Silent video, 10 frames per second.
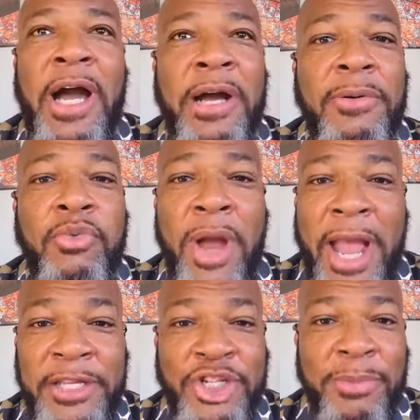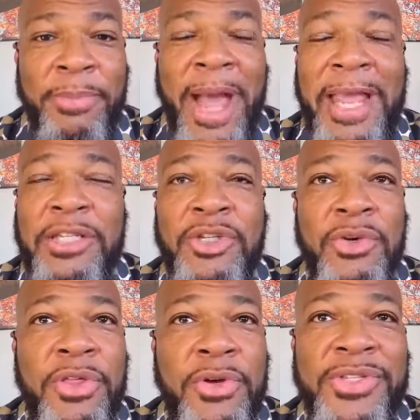Ride your bike.
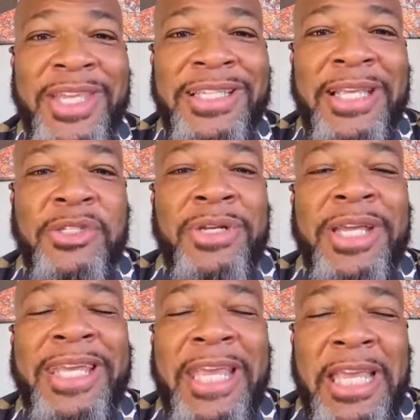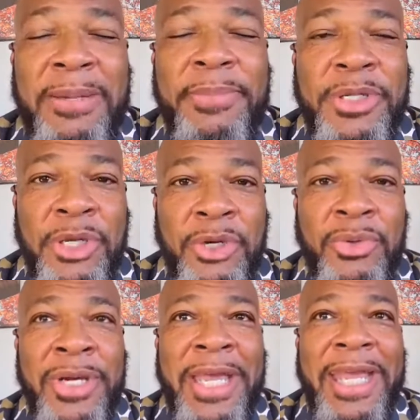Do those things that's going to keep
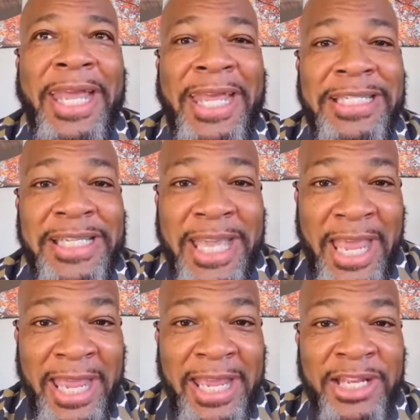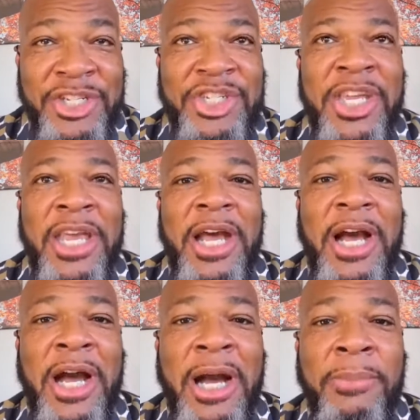you engaged
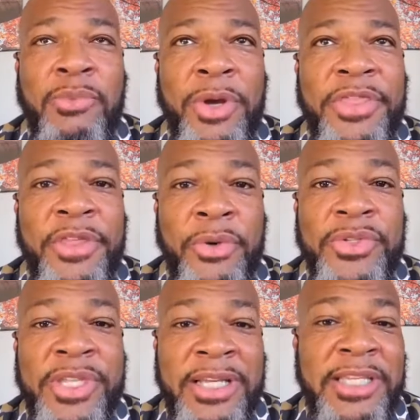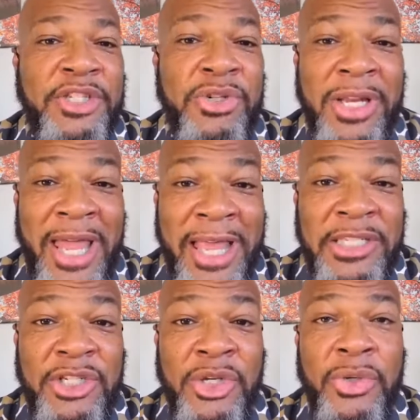with those things that you
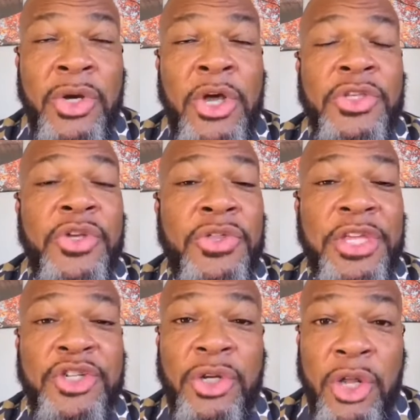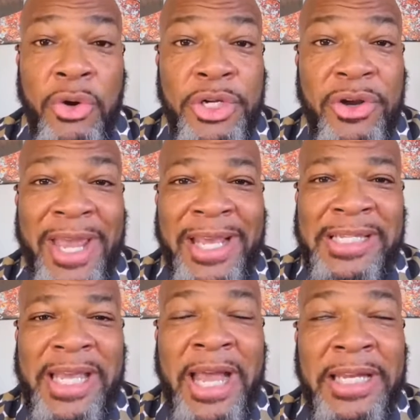like to do so that you lower your
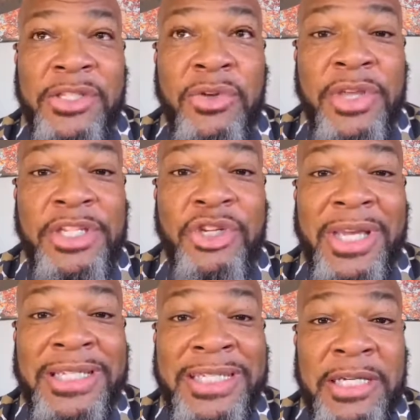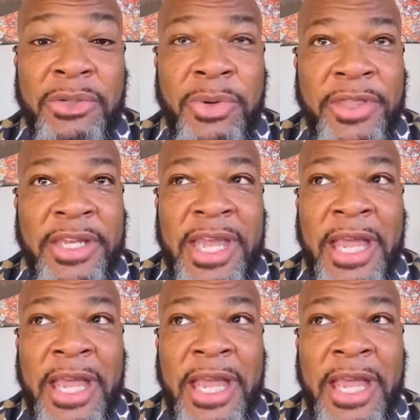anxiety so that you can deal with it.